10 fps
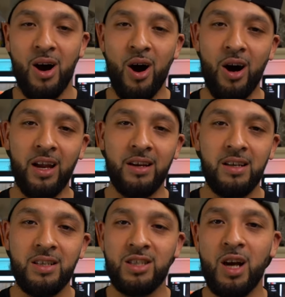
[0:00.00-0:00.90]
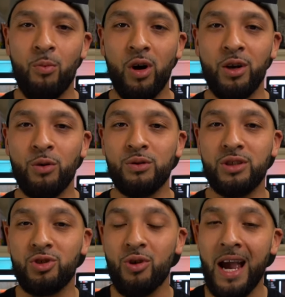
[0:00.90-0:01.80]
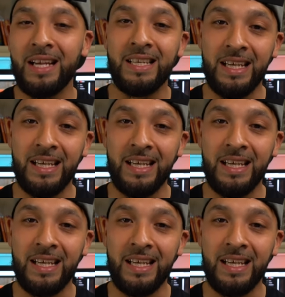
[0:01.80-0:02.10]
on someone who's trying to